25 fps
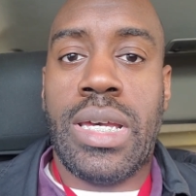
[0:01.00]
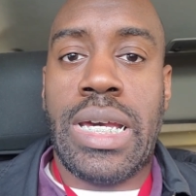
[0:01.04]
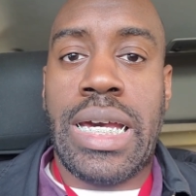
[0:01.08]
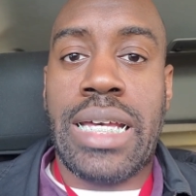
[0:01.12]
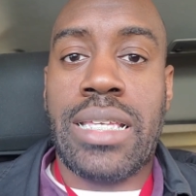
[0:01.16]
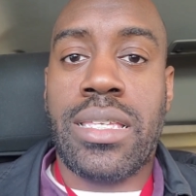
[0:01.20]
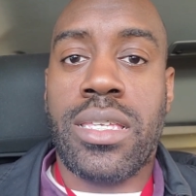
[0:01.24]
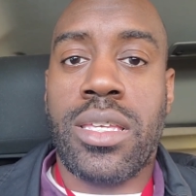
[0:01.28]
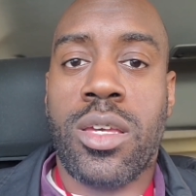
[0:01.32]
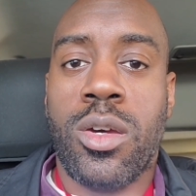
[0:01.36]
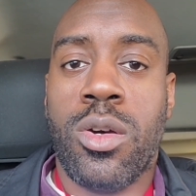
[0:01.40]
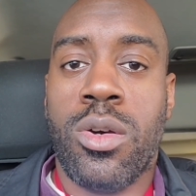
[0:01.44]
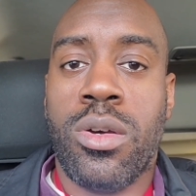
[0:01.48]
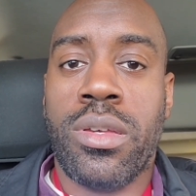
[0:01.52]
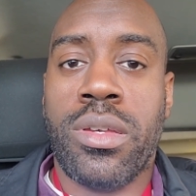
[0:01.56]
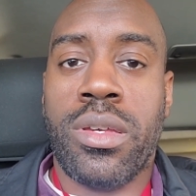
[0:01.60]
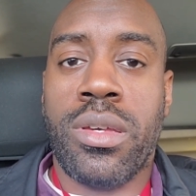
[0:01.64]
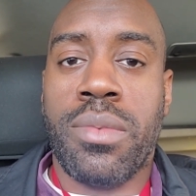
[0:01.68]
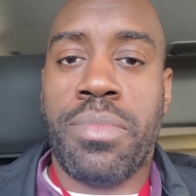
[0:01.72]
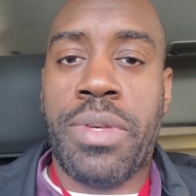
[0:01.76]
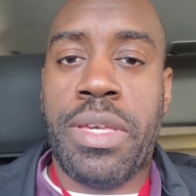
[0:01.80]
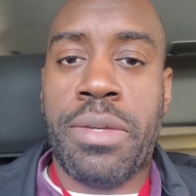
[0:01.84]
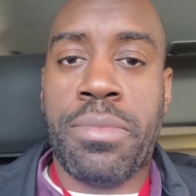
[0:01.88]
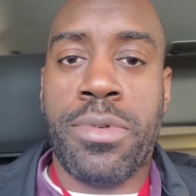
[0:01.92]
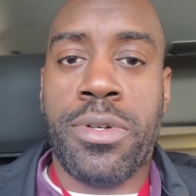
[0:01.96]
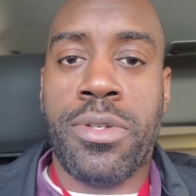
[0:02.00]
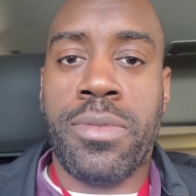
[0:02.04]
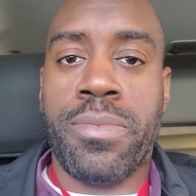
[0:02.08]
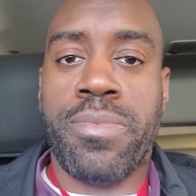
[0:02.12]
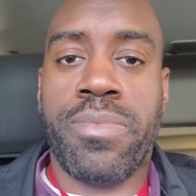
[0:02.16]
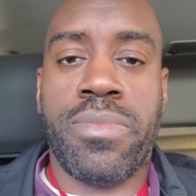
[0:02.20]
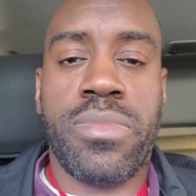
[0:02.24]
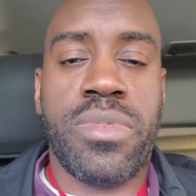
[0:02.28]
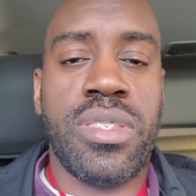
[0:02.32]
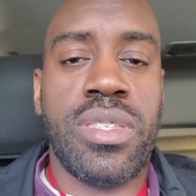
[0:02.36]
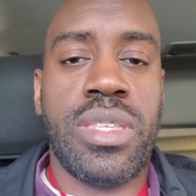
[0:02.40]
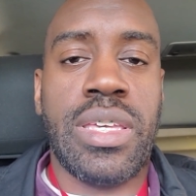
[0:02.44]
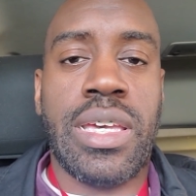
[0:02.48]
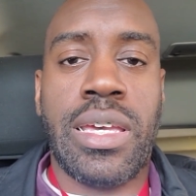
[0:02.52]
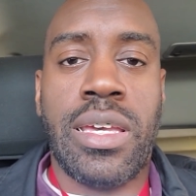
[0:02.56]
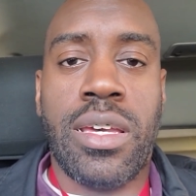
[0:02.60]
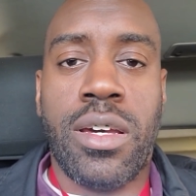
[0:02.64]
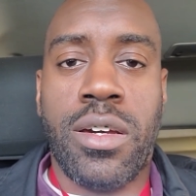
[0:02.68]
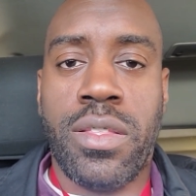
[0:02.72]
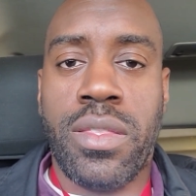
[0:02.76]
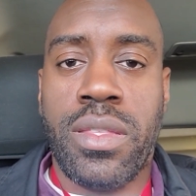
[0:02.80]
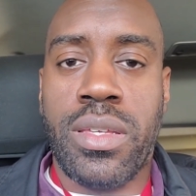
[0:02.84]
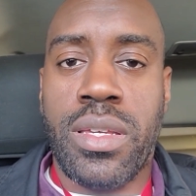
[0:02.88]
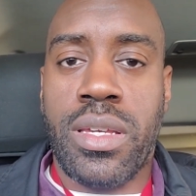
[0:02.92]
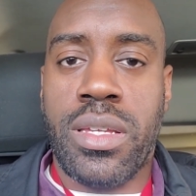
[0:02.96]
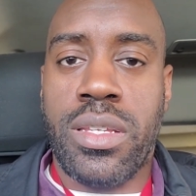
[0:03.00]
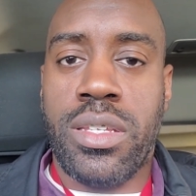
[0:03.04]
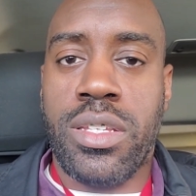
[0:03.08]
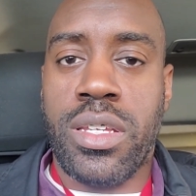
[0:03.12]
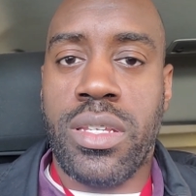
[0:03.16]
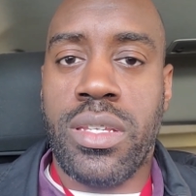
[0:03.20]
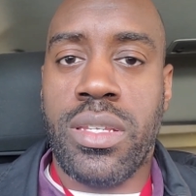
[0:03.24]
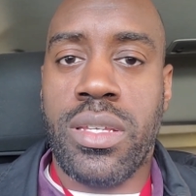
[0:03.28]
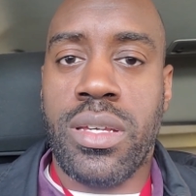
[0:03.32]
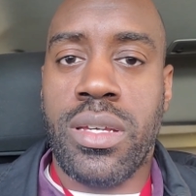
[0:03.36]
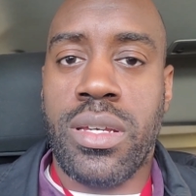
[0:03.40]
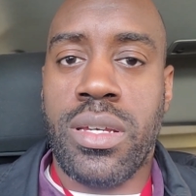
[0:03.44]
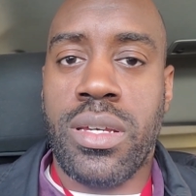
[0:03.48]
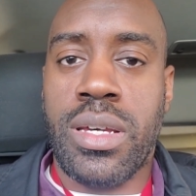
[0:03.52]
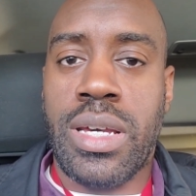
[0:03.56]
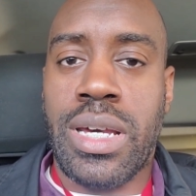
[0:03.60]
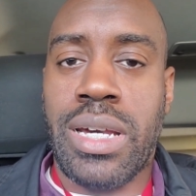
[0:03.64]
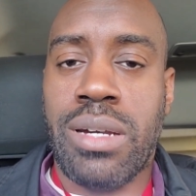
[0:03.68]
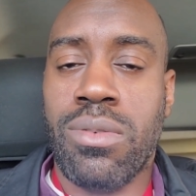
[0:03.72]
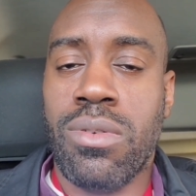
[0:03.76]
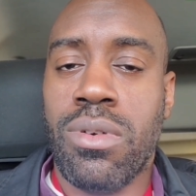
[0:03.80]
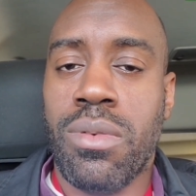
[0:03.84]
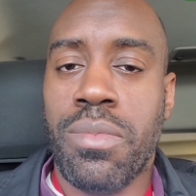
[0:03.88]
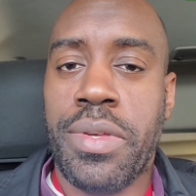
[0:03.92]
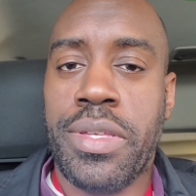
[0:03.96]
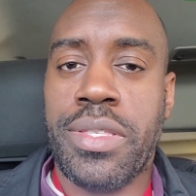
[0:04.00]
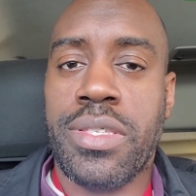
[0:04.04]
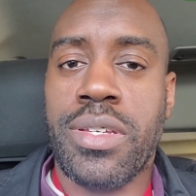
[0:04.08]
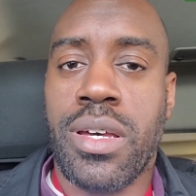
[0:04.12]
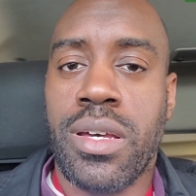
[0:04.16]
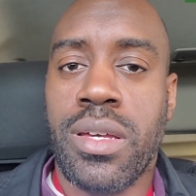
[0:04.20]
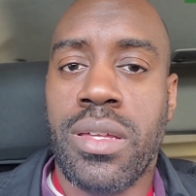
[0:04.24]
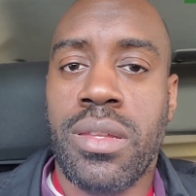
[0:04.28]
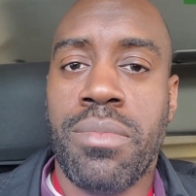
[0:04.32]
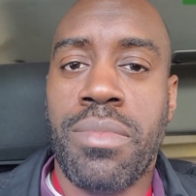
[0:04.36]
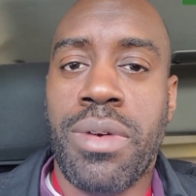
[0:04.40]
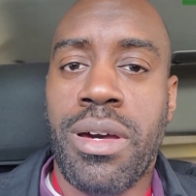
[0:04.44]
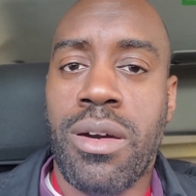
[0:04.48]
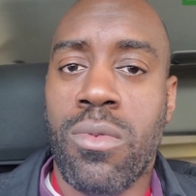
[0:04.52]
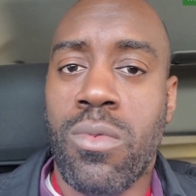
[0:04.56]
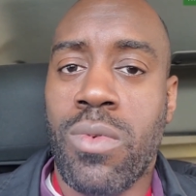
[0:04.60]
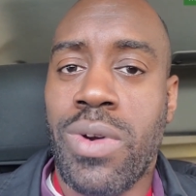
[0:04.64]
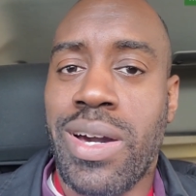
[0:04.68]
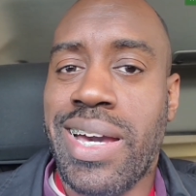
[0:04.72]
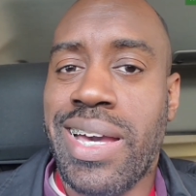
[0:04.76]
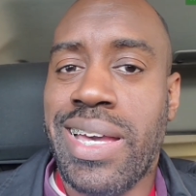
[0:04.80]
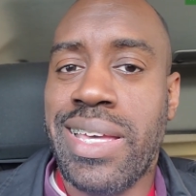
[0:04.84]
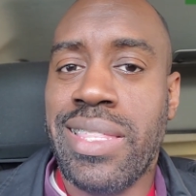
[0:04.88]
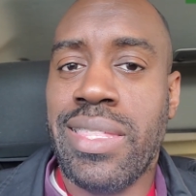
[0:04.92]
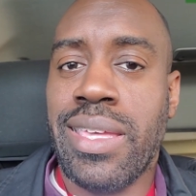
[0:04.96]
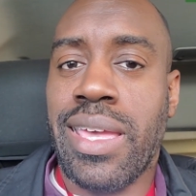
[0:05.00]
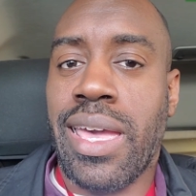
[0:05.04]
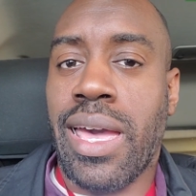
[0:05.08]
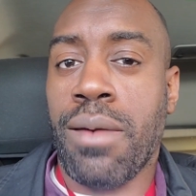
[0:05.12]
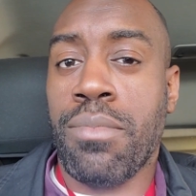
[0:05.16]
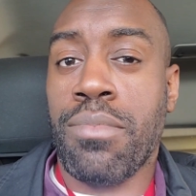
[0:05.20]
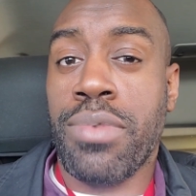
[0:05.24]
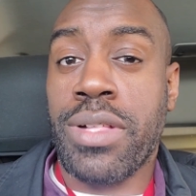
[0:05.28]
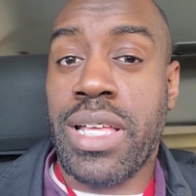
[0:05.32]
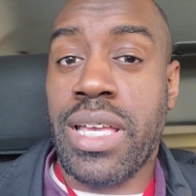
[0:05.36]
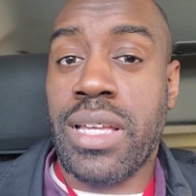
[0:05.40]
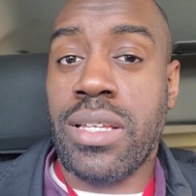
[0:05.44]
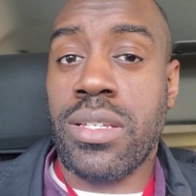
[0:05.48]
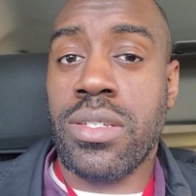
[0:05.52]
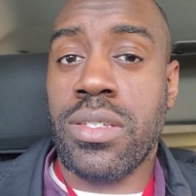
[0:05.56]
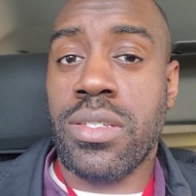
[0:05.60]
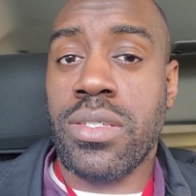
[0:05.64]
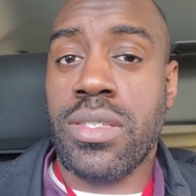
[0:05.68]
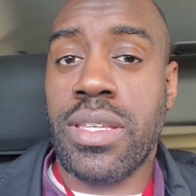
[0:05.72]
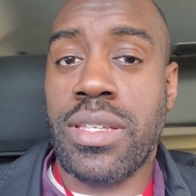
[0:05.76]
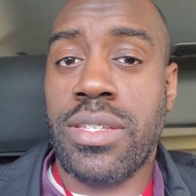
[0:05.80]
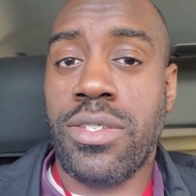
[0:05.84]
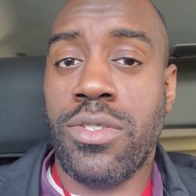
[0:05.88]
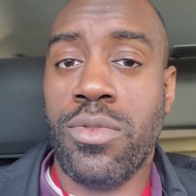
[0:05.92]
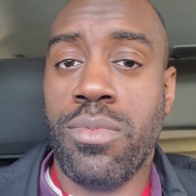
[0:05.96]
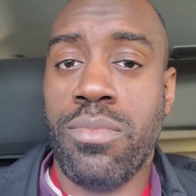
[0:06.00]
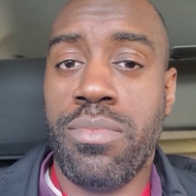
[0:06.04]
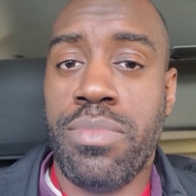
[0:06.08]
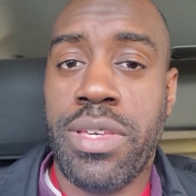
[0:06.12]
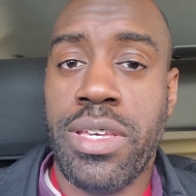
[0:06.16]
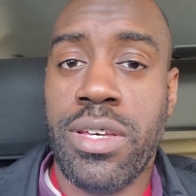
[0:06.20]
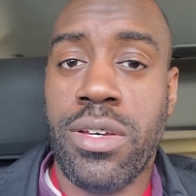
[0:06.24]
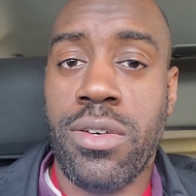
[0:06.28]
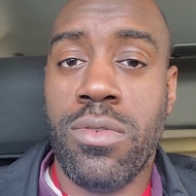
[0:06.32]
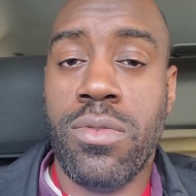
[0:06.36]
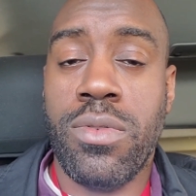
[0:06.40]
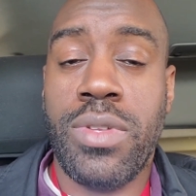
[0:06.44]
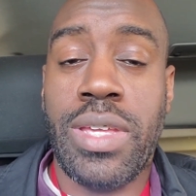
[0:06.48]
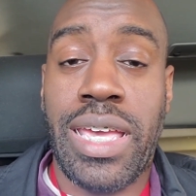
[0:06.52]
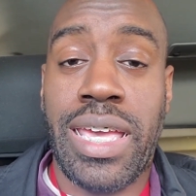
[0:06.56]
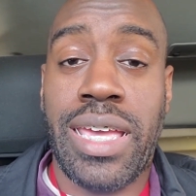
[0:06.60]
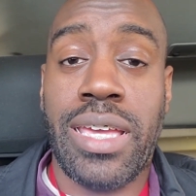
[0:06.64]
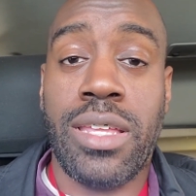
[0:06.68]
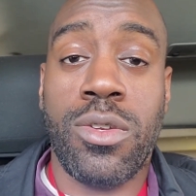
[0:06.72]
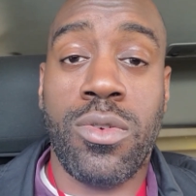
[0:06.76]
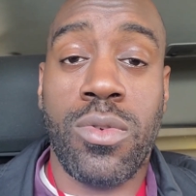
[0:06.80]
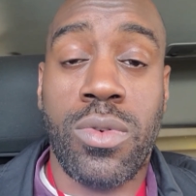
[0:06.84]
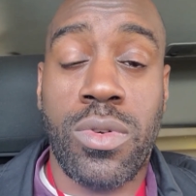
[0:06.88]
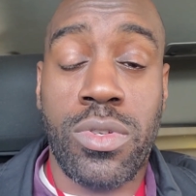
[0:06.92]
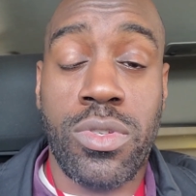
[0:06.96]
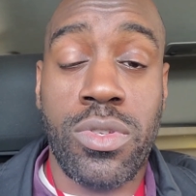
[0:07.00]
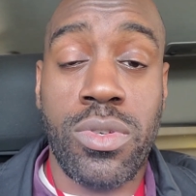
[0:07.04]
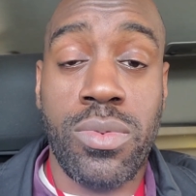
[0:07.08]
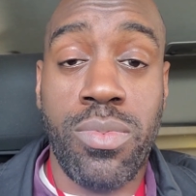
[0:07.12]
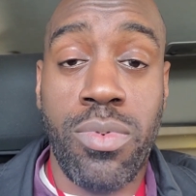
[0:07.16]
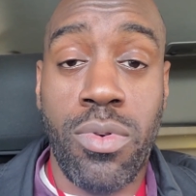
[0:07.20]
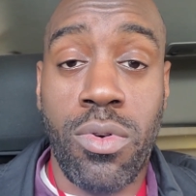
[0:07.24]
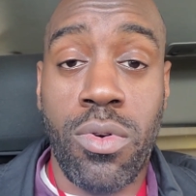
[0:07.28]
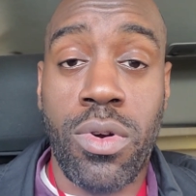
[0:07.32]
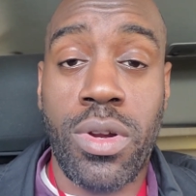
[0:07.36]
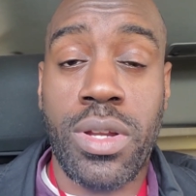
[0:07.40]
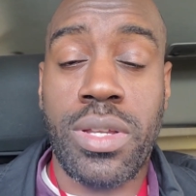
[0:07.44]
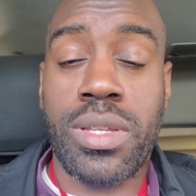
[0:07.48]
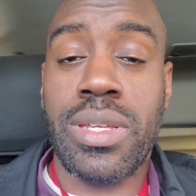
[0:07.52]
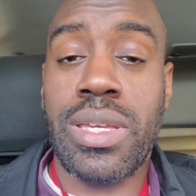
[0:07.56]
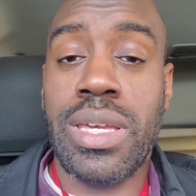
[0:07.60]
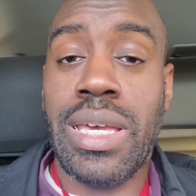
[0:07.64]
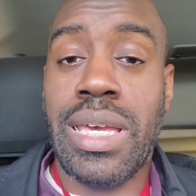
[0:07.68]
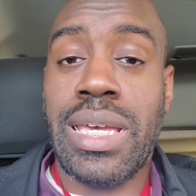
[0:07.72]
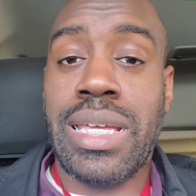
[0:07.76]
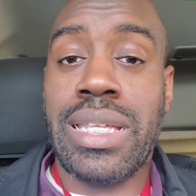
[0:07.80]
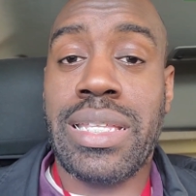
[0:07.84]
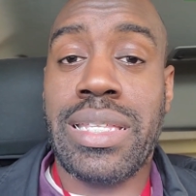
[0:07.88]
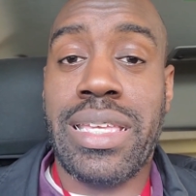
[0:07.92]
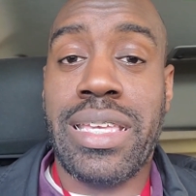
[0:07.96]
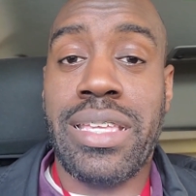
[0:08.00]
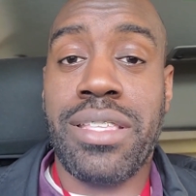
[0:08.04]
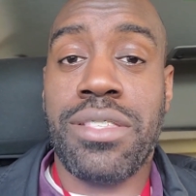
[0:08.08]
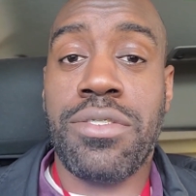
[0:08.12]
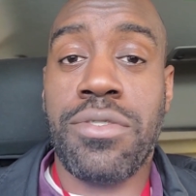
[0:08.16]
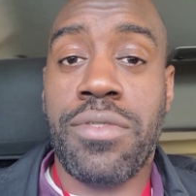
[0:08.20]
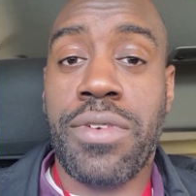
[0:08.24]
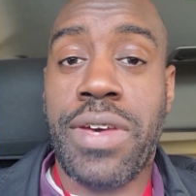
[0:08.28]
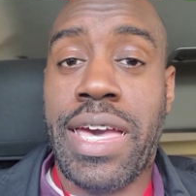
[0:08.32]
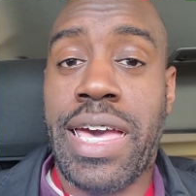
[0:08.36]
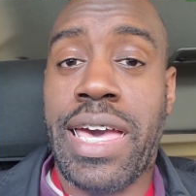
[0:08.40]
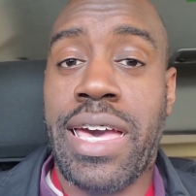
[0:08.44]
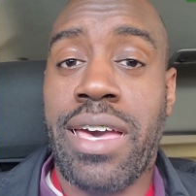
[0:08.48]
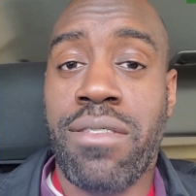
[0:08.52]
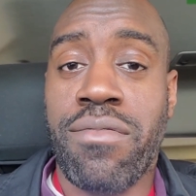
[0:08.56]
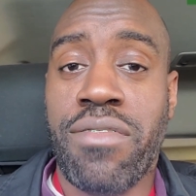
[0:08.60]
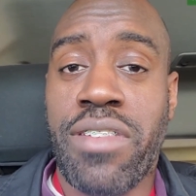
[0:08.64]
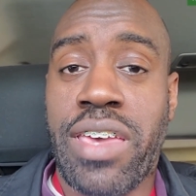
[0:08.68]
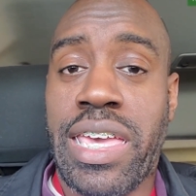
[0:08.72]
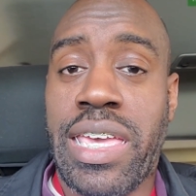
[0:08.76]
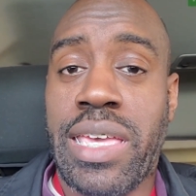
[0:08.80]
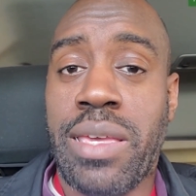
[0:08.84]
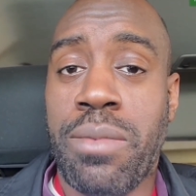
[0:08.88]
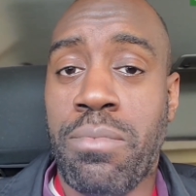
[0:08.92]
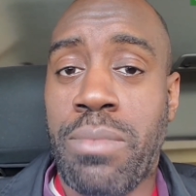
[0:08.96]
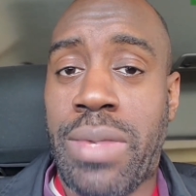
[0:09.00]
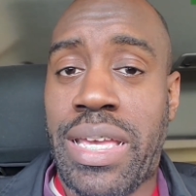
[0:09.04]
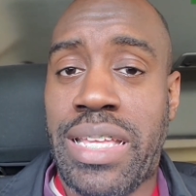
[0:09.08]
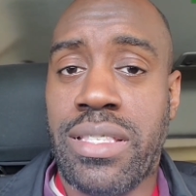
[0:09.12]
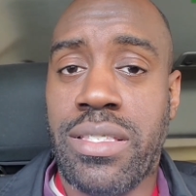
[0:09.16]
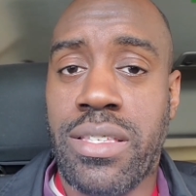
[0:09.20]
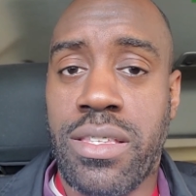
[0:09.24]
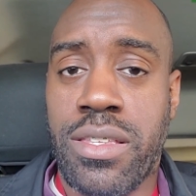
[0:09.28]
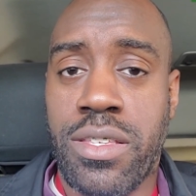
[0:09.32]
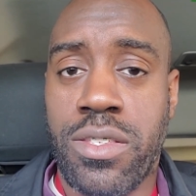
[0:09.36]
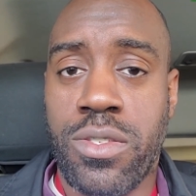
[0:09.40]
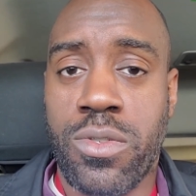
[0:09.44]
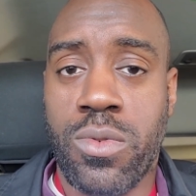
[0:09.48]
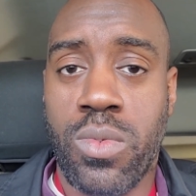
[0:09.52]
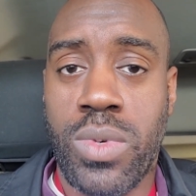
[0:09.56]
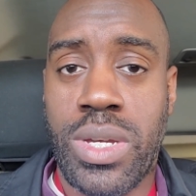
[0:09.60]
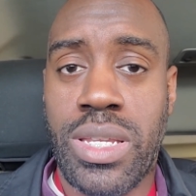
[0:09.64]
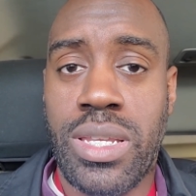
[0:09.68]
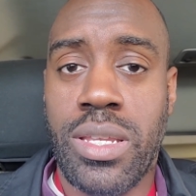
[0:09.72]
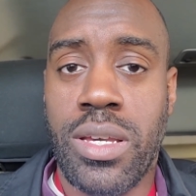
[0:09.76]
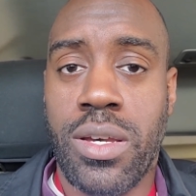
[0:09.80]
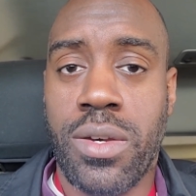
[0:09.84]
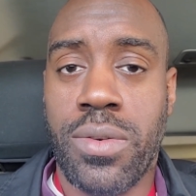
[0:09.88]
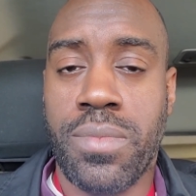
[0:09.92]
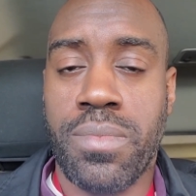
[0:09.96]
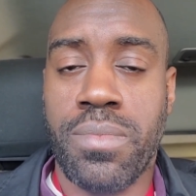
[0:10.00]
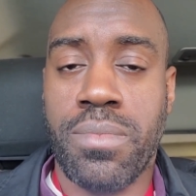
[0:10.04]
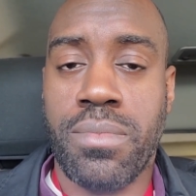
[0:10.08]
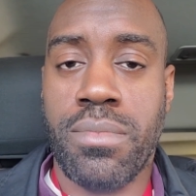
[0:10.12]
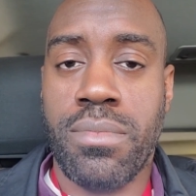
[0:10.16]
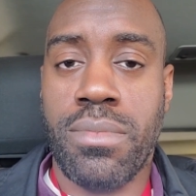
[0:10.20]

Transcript: How's it going, good people? Today on the agenda, I will be talking about why the applications that you build and or support need to have a maintenance window.